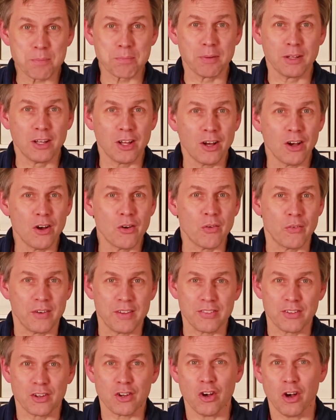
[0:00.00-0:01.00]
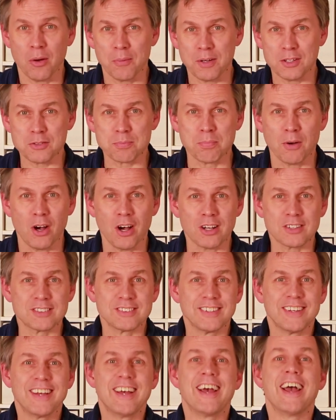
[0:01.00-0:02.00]
below or in the comments box
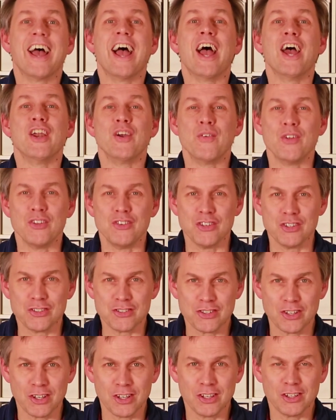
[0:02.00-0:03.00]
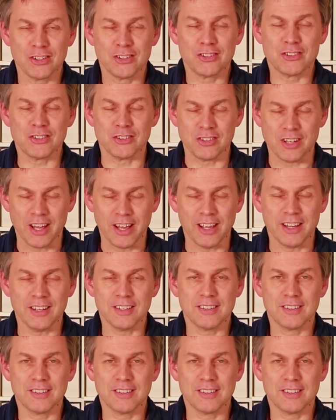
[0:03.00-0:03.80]
and register today.